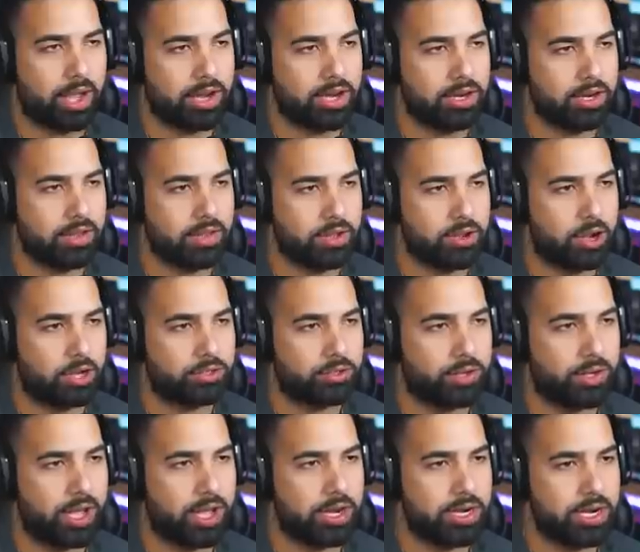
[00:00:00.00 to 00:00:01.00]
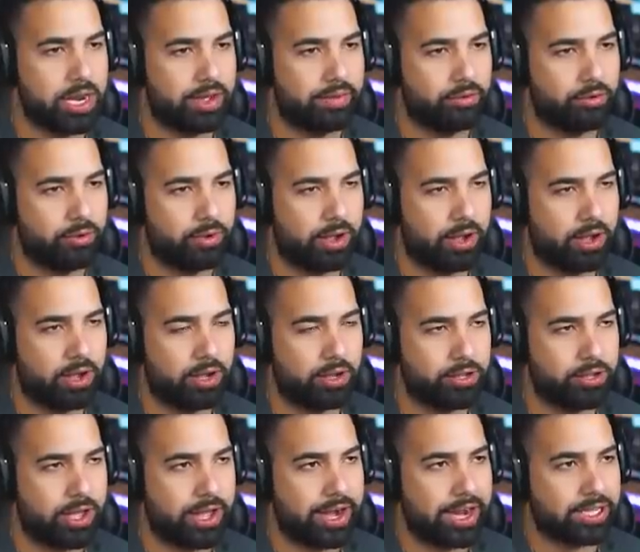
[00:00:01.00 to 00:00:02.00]
and you also get level. Uh,
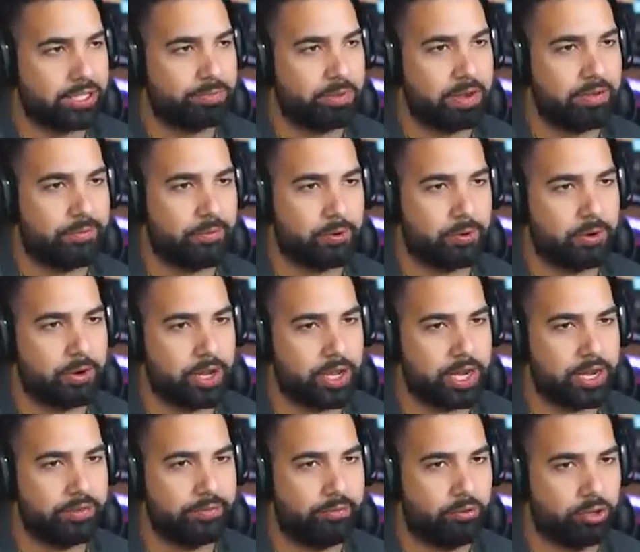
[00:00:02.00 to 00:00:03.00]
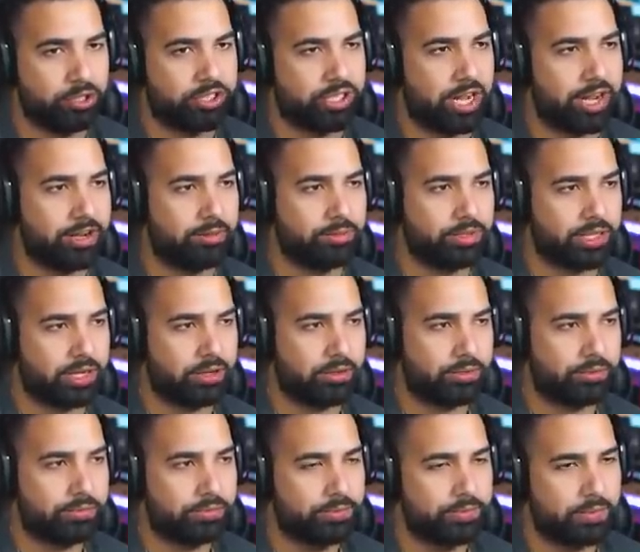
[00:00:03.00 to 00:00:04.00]
you get X P for eating forged items now.